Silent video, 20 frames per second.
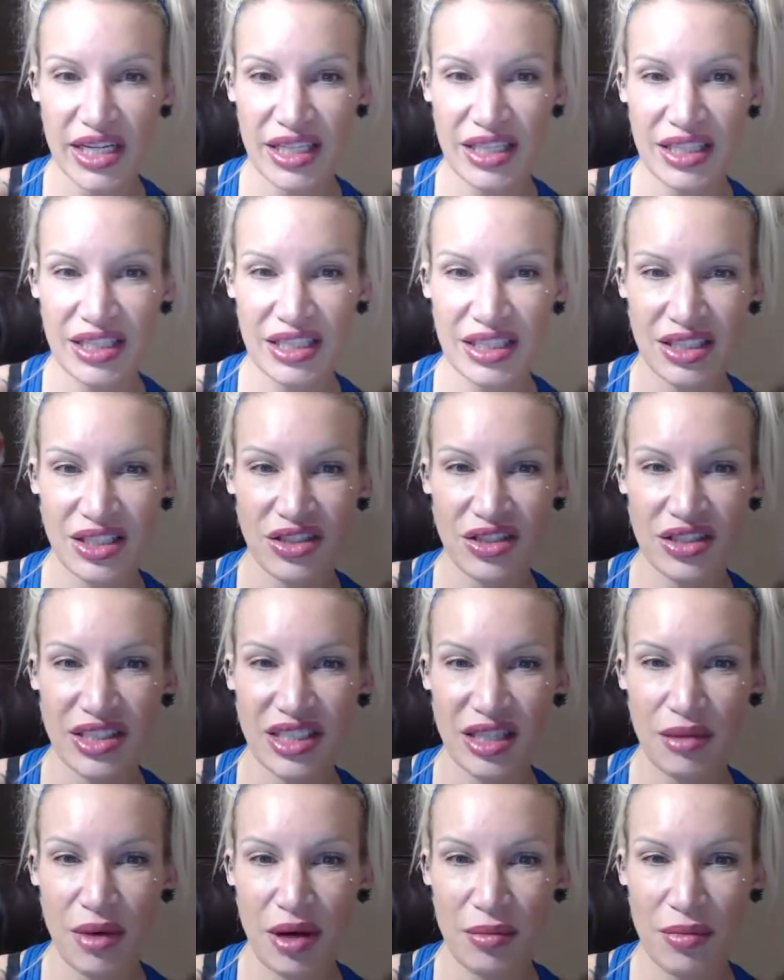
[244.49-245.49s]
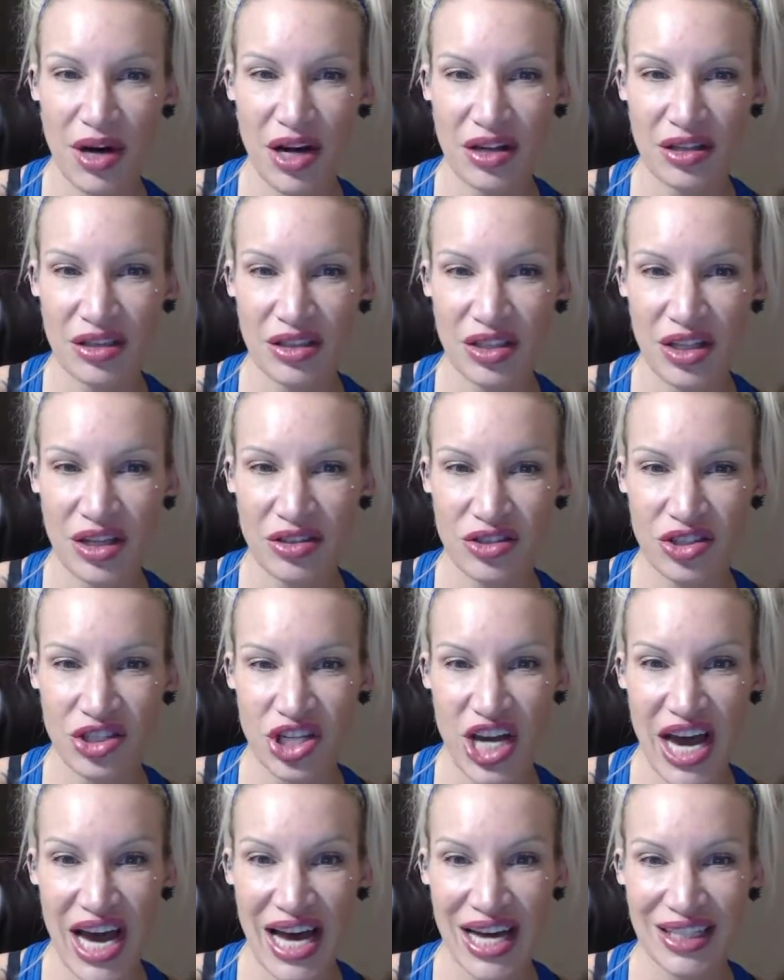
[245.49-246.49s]
is, you can see my bottle is all
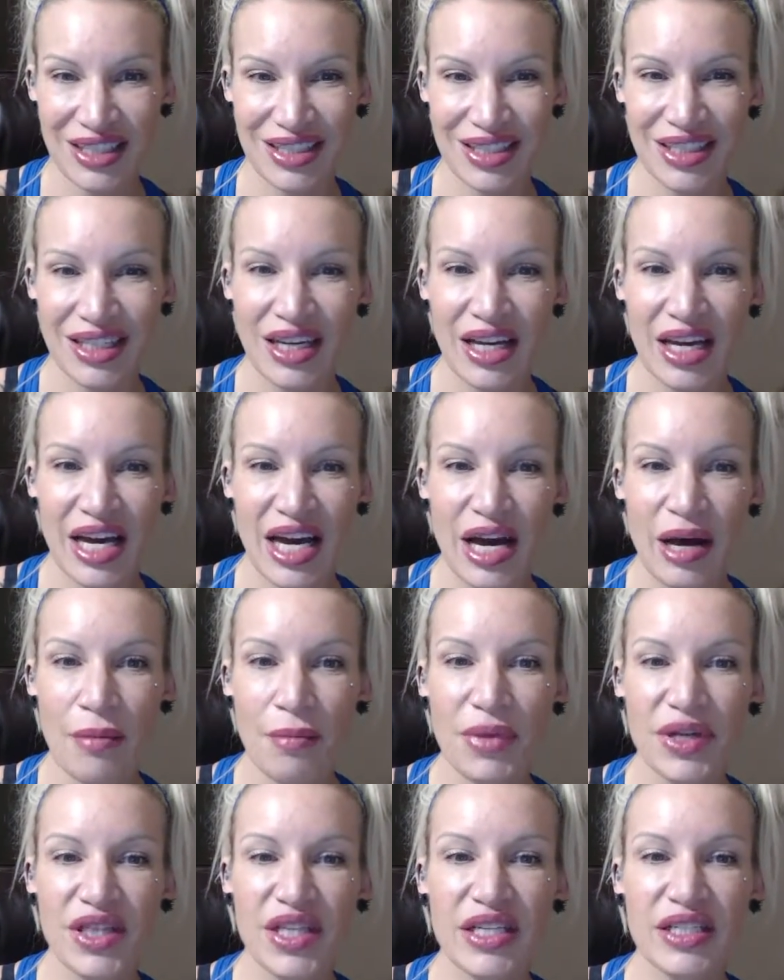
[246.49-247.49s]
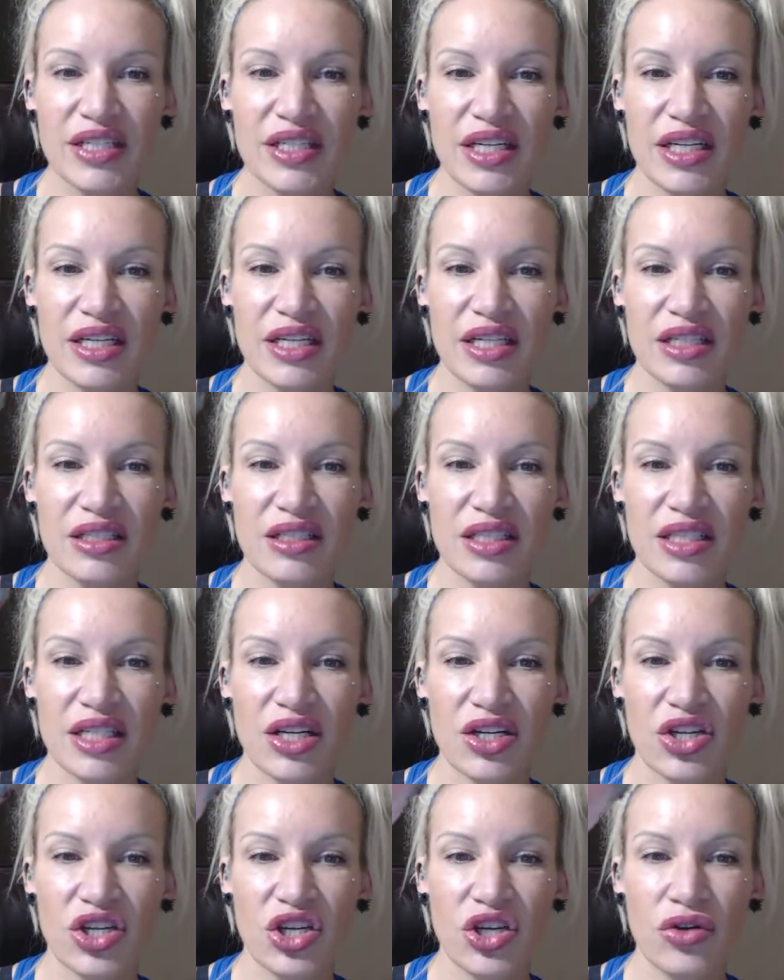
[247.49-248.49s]
jacked, but this is
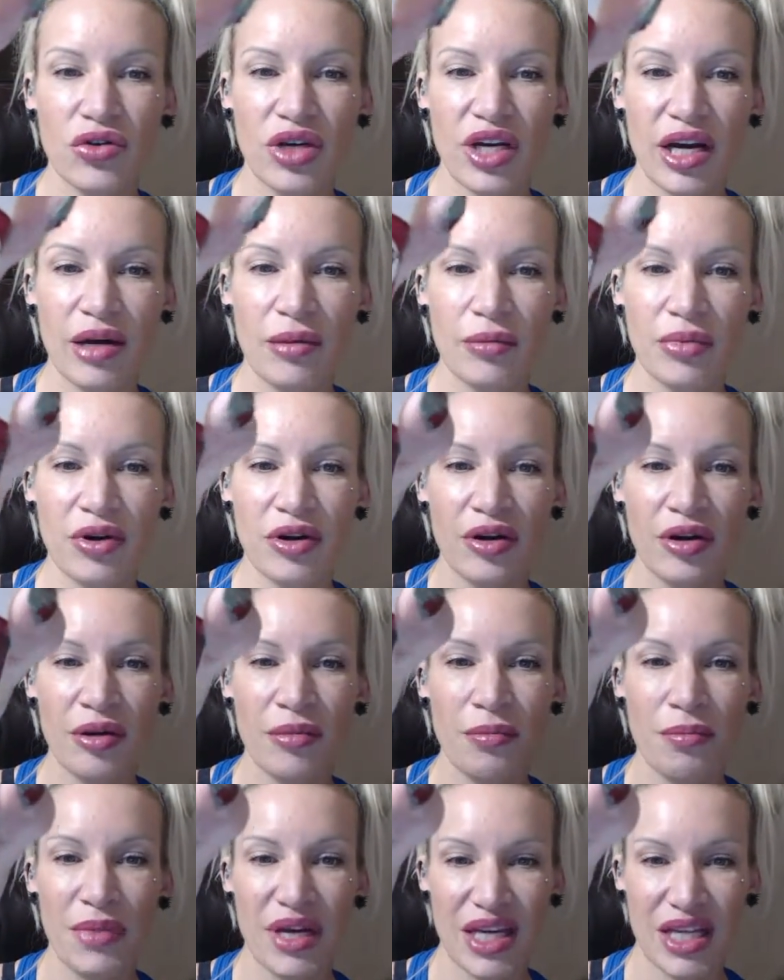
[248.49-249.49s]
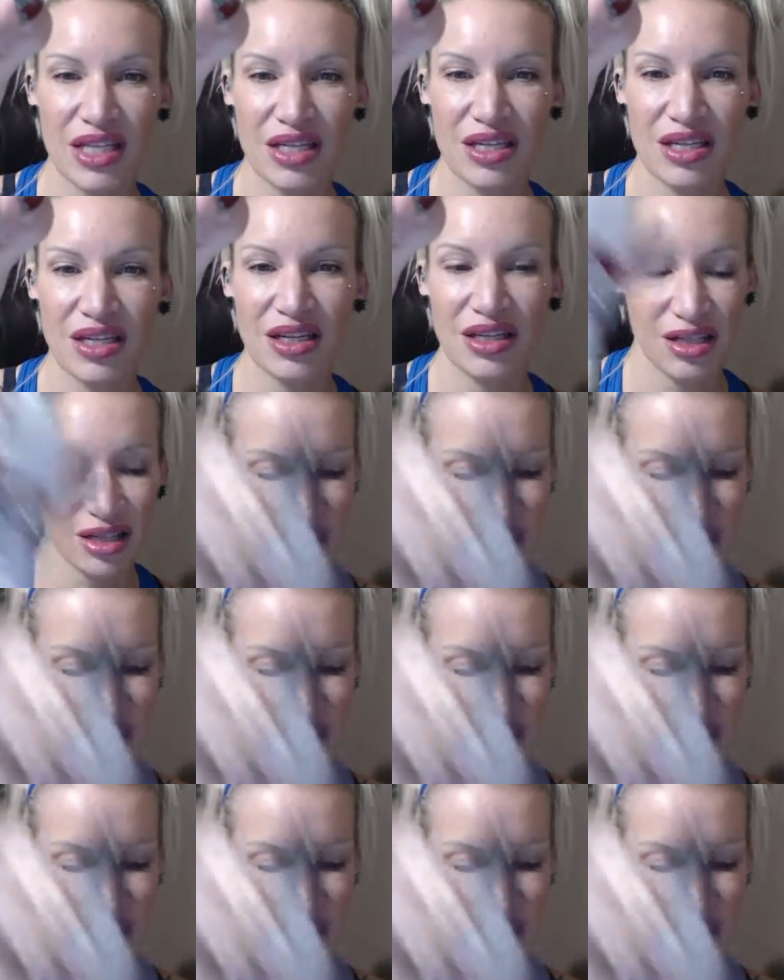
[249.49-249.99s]
cucumber mint.